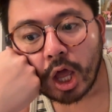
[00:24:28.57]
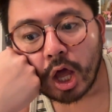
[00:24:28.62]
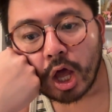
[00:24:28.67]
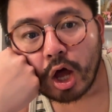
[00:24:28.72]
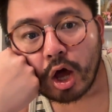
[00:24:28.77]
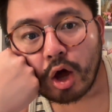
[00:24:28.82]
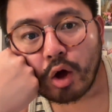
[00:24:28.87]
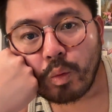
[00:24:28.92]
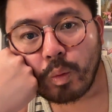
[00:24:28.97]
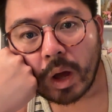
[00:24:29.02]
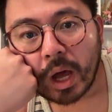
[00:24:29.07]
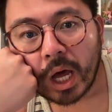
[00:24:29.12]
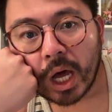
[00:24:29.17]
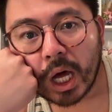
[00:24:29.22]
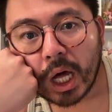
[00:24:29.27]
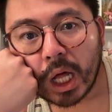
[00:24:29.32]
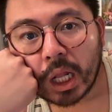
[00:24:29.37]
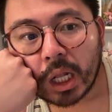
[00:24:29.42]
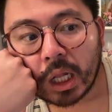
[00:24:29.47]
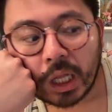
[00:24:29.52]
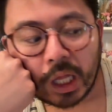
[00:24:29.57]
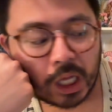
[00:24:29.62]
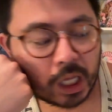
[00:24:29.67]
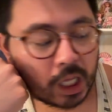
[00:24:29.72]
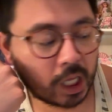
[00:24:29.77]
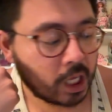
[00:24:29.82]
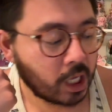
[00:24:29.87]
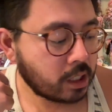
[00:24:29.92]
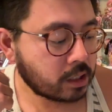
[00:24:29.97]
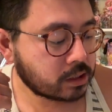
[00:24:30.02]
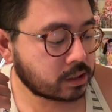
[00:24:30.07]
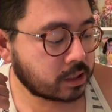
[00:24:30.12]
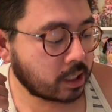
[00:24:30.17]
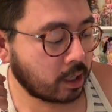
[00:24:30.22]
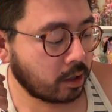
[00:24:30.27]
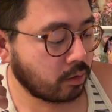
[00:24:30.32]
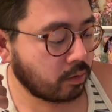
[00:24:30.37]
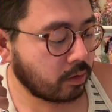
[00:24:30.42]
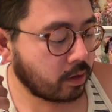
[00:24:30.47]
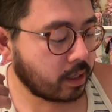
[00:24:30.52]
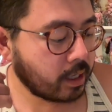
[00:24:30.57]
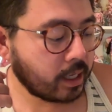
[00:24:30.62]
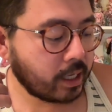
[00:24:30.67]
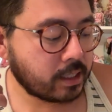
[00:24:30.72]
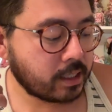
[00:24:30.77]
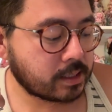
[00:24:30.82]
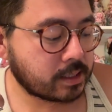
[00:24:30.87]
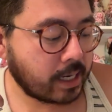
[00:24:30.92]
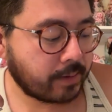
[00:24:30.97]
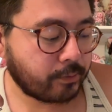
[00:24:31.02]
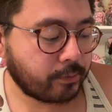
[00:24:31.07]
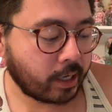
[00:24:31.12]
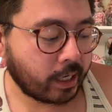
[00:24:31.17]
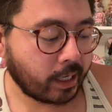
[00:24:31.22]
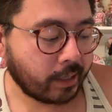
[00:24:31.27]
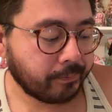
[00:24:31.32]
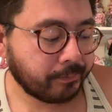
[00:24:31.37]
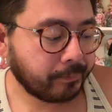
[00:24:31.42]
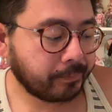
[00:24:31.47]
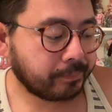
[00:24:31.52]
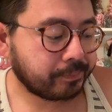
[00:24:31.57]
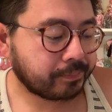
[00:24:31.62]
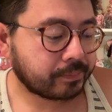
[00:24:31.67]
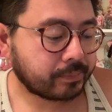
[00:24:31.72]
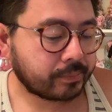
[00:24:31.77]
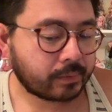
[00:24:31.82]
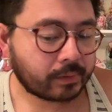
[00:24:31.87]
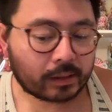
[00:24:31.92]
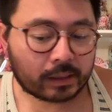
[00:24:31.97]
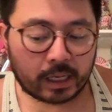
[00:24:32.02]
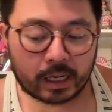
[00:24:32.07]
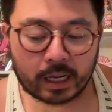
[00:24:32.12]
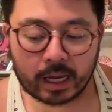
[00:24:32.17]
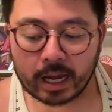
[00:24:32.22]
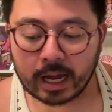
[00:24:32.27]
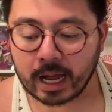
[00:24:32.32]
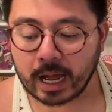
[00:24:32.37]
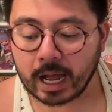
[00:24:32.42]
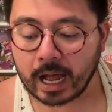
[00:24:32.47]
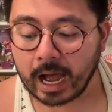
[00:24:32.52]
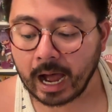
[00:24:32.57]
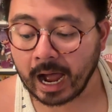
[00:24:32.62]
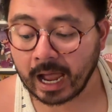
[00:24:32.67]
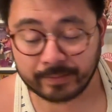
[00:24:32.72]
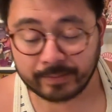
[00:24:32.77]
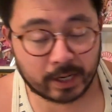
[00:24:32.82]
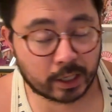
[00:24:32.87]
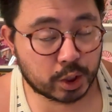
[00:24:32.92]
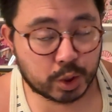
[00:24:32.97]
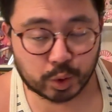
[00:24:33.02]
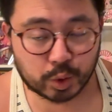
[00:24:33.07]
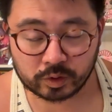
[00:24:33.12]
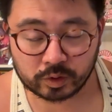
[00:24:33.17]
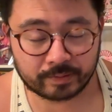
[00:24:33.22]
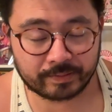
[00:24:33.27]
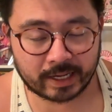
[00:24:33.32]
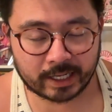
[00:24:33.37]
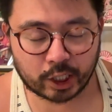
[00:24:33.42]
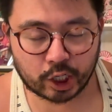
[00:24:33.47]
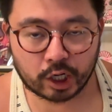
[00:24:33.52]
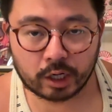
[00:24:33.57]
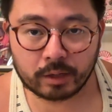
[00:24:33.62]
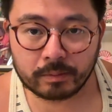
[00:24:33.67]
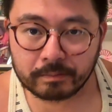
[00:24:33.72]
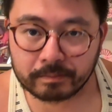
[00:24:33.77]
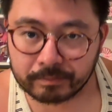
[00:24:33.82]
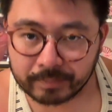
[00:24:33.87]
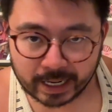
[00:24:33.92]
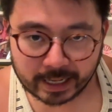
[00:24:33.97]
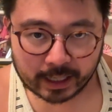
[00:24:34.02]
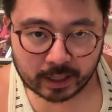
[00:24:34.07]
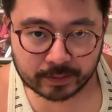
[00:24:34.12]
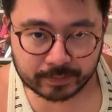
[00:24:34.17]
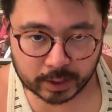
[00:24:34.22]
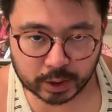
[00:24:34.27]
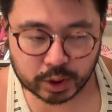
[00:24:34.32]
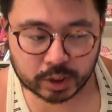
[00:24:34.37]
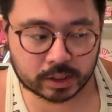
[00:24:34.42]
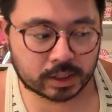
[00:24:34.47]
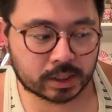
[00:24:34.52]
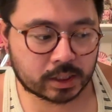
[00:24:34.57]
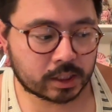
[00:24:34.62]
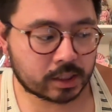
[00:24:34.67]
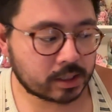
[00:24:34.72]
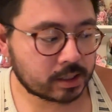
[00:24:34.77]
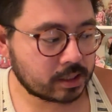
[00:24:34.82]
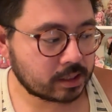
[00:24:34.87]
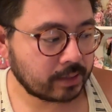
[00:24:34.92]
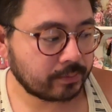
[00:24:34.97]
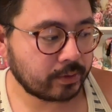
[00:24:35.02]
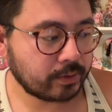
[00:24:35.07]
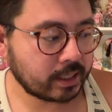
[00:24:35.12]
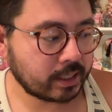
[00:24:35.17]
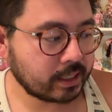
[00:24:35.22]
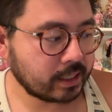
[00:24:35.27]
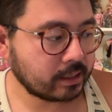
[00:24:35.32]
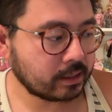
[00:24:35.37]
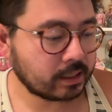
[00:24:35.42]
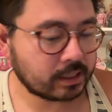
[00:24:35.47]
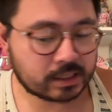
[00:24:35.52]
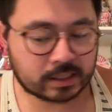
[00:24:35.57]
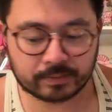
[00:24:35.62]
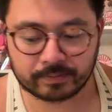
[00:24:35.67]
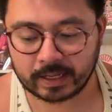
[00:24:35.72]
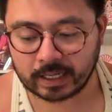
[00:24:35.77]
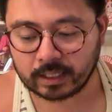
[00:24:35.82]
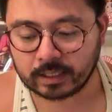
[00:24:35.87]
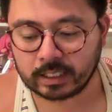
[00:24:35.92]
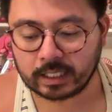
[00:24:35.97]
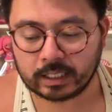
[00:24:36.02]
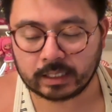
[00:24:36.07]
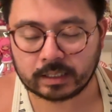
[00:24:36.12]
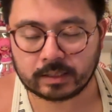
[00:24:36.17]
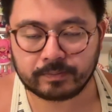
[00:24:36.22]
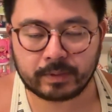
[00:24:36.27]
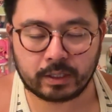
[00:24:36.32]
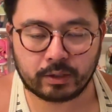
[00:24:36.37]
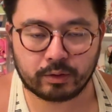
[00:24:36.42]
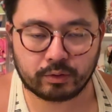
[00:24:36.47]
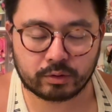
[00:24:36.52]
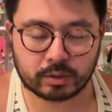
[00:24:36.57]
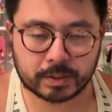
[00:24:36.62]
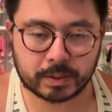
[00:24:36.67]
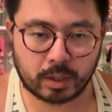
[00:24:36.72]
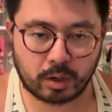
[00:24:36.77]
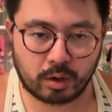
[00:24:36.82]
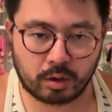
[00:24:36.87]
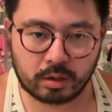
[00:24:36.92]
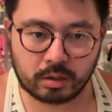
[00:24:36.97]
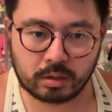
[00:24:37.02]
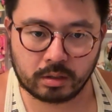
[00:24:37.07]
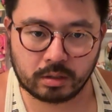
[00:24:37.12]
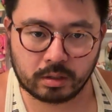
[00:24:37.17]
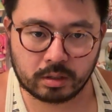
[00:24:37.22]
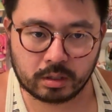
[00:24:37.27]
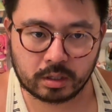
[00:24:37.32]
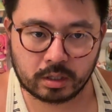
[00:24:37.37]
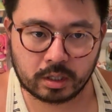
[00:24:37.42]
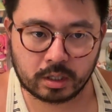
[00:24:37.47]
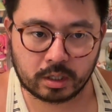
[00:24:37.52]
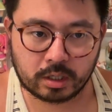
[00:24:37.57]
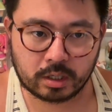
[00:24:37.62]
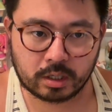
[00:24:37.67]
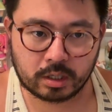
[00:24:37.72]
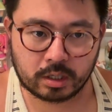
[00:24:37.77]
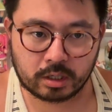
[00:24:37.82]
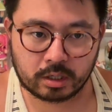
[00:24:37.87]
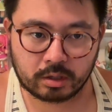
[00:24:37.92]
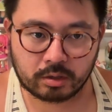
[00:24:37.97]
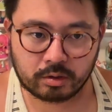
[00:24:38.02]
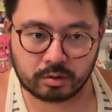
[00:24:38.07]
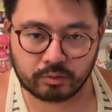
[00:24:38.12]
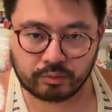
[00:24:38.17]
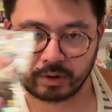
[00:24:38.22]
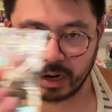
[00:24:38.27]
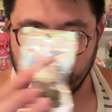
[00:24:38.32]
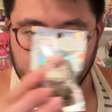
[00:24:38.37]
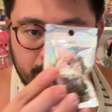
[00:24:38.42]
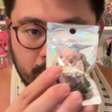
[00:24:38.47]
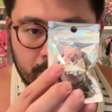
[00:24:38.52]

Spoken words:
Oh well. So in summary, I am not a jewelry maker, but I commissioned someone in Italy to make these beautiful Rainbow